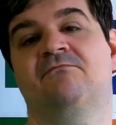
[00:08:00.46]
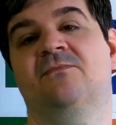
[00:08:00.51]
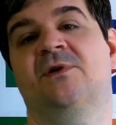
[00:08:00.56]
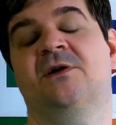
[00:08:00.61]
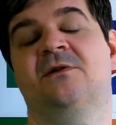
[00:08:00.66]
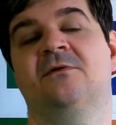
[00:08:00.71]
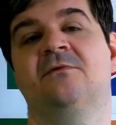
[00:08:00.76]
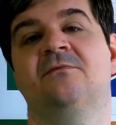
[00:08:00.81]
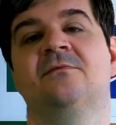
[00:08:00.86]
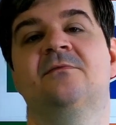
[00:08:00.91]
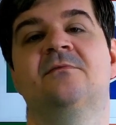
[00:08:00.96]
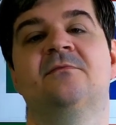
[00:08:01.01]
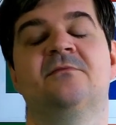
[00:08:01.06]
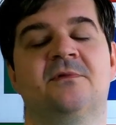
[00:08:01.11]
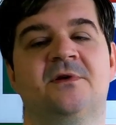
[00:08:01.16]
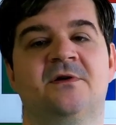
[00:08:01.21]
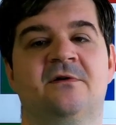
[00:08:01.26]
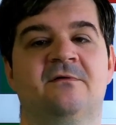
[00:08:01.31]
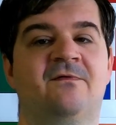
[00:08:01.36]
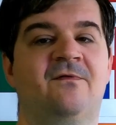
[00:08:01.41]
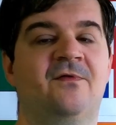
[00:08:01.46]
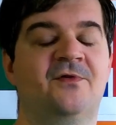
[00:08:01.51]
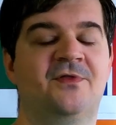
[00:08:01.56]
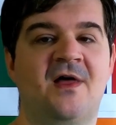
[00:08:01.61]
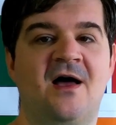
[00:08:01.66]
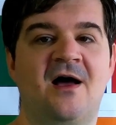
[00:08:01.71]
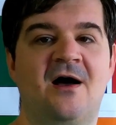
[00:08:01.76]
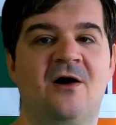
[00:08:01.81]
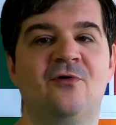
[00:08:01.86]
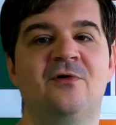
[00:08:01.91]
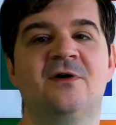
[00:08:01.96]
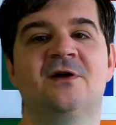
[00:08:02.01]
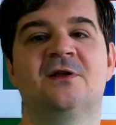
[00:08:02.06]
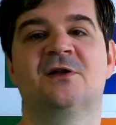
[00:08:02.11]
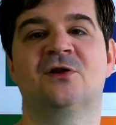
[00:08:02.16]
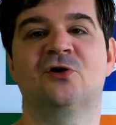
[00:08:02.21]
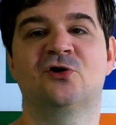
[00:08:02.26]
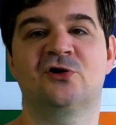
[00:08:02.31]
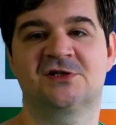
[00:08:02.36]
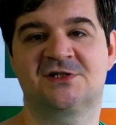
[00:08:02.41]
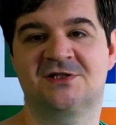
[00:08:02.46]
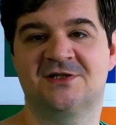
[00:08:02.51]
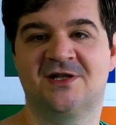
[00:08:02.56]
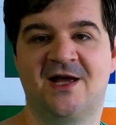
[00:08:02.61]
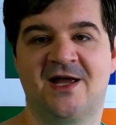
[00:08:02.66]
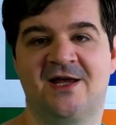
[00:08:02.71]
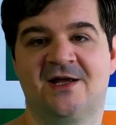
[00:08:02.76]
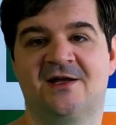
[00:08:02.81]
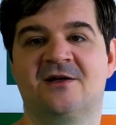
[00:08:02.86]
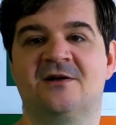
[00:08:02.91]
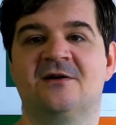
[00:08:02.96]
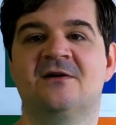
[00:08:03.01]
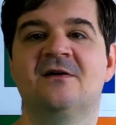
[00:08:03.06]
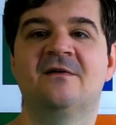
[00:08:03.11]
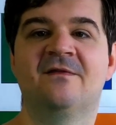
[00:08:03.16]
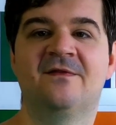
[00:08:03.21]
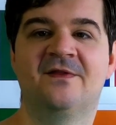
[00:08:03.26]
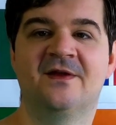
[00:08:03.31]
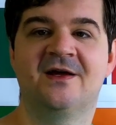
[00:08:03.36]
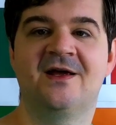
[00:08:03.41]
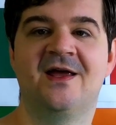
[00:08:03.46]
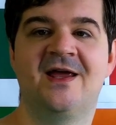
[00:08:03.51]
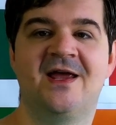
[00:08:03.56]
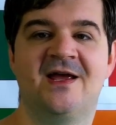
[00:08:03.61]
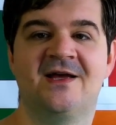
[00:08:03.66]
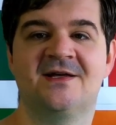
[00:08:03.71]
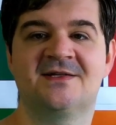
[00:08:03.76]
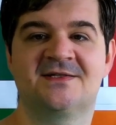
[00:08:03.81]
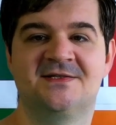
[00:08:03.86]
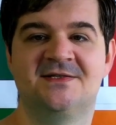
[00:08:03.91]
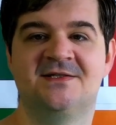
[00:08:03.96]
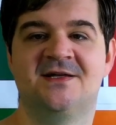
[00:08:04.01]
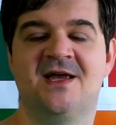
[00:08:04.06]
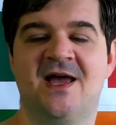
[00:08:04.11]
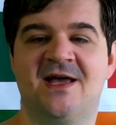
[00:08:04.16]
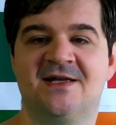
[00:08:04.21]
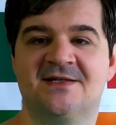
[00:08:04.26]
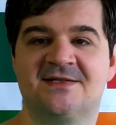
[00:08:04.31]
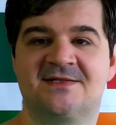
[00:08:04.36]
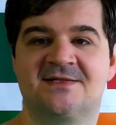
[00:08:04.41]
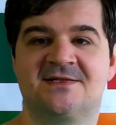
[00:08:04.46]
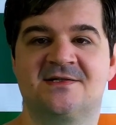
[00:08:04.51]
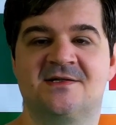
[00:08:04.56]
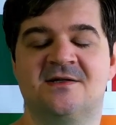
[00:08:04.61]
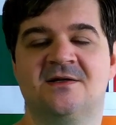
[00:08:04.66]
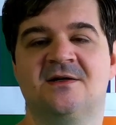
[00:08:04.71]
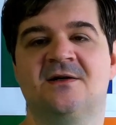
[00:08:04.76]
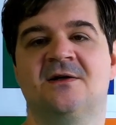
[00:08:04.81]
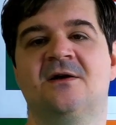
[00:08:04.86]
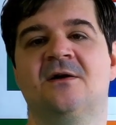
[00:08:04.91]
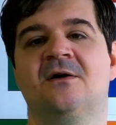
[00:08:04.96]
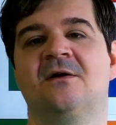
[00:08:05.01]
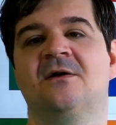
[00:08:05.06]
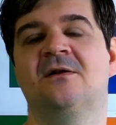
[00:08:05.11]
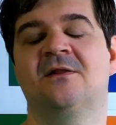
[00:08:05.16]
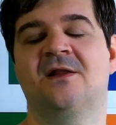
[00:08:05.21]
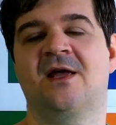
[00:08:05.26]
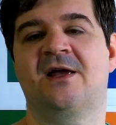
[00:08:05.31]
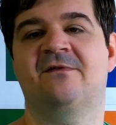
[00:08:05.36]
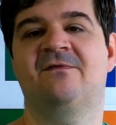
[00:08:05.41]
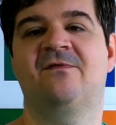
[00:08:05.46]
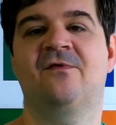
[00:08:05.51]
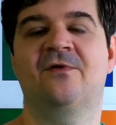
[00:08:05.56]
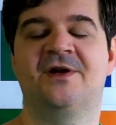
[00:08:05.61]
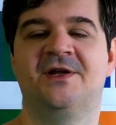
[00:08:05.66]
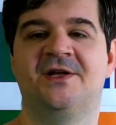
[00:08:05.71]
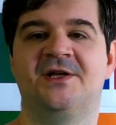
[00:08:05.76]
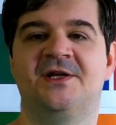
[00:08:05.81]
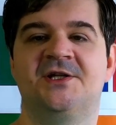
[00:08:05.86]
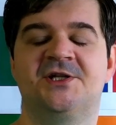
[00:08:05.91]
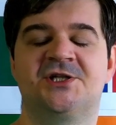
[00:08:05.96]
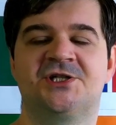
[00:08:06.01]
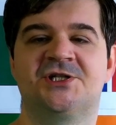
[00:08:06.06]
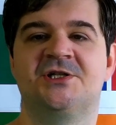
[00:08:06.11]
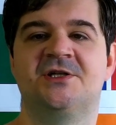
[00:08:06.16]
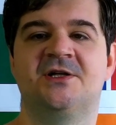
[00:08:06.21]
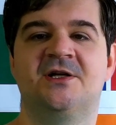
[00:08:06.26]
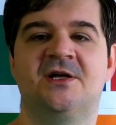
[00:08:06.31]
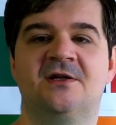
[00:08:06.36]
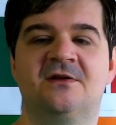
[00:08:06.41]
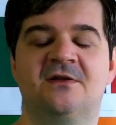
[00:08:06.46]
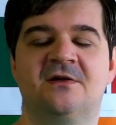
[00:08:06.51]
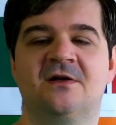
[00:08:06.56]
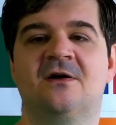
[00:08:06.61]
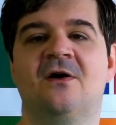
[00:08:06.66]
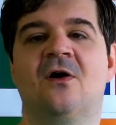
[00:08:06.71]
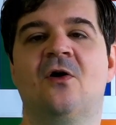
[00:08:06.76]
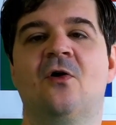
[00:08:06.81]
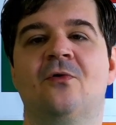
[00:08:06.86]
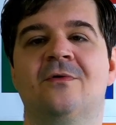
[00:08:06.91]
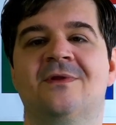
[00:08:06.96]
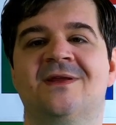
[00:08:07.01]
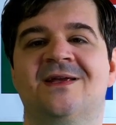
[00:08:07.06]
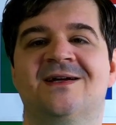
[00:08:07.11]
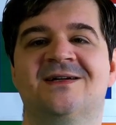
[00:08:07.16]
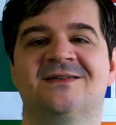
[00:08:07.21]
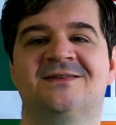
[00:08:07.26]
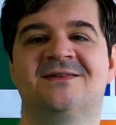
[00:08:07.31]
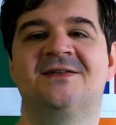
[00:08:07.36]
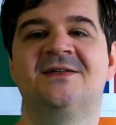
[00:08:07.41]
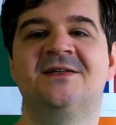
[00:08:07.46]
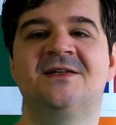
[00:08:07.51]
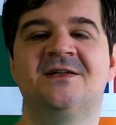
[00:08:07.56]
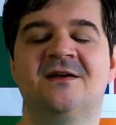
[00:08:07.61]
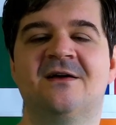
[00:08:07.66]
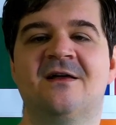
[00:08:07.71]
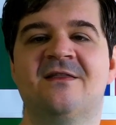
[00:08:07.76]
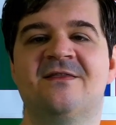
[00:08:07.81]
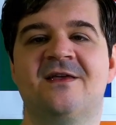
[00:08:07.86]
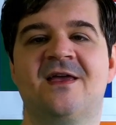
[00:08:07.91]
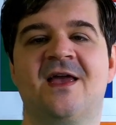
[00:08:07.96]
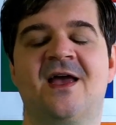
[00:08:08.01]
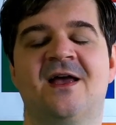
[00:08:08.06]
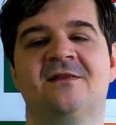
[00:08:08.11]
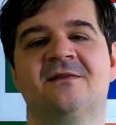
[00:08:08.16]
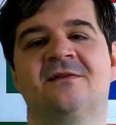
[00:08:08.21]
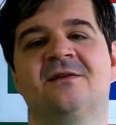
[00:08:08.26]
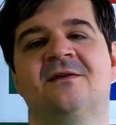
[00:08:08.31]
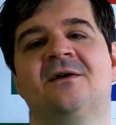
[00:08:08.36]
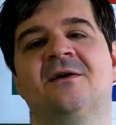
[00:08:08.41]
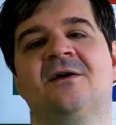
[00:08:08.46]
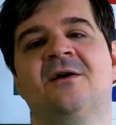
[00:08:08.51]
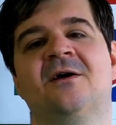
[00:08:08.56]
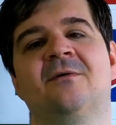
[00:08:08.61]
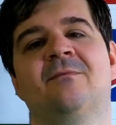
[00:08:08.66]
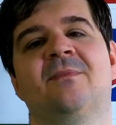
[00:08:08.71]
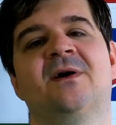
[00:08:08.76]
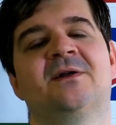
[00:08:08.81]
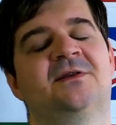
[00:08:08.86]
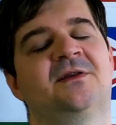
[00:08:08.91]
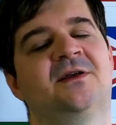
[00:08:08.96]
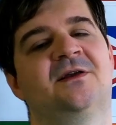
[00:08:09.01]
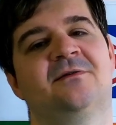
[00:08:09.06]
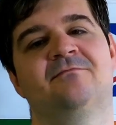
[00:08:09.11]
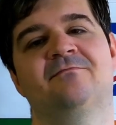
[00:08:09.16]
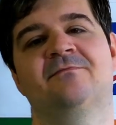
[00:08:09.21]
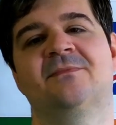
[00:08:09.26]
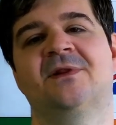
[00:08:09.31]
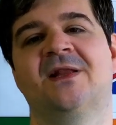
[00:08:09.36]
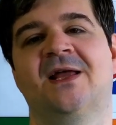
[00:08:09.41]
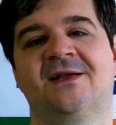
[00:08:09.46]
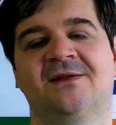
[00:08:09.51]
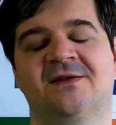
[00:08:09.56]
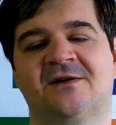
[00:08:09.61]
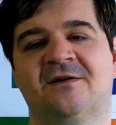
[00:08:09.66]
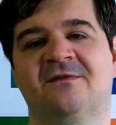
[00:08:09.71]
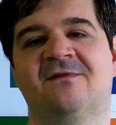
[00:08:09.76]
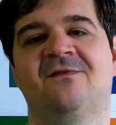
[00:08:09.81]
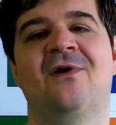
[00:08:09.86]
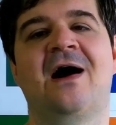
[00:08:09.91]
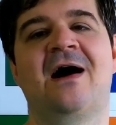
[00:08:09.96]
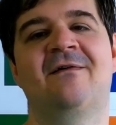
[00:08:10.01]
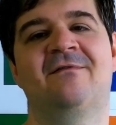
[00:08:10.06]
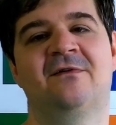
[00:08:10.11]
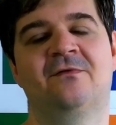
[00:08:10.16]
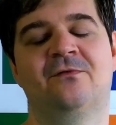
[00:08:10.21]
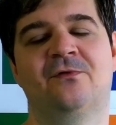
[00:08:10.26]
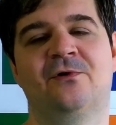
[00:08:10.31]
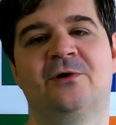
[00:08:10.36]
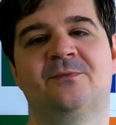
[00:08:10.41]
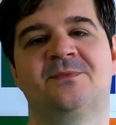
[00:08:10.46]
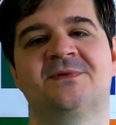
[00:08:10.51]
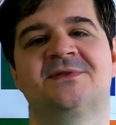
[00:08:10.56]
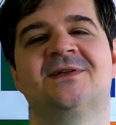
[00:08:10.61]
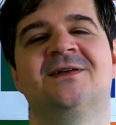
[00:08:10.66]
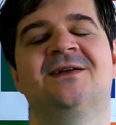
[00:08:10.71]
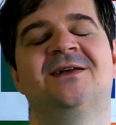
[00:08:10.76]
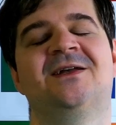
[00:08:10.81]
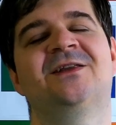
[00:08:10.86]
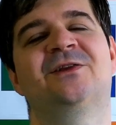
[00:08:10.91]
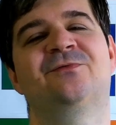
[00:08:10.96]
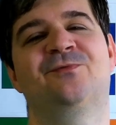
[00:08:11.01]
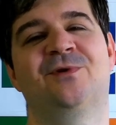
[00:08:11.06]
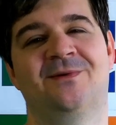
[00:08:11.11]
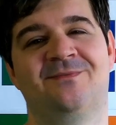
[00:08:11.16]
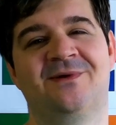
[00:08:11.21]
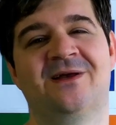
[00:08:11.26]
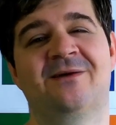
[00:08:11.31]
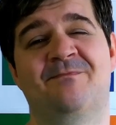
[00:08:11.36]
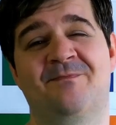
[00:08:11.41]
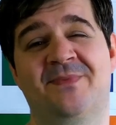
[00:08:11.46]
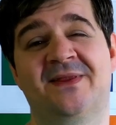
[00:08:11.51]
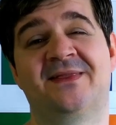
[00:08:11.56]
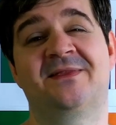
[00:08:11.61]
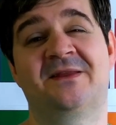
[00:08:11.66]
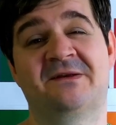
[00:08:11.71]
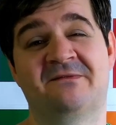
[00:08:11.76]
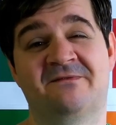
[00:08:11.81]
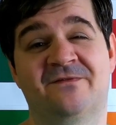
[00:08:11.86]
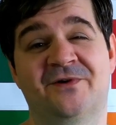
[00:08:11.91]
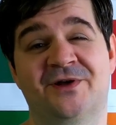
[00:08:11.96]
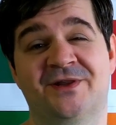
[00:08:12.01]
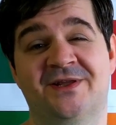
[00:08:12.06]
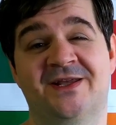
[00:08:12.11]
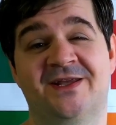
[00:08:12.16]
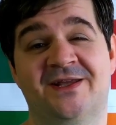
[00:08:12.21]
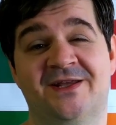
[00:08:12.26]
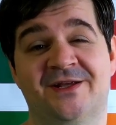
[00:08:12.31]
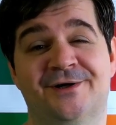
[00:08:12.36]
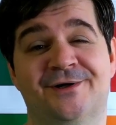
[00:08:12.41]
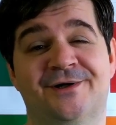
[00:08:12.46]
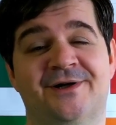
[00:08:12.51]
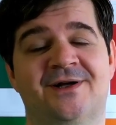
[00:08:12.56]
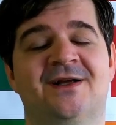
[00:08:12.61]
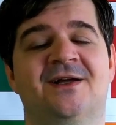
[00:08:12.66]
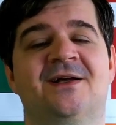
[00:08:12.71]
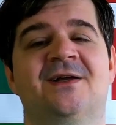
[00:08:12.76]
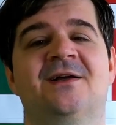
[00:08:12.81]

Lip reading: well, for now it looks like the er, sie, es, like for he, she, it, only a T in the end, but later for other verbs it will be a bit different here.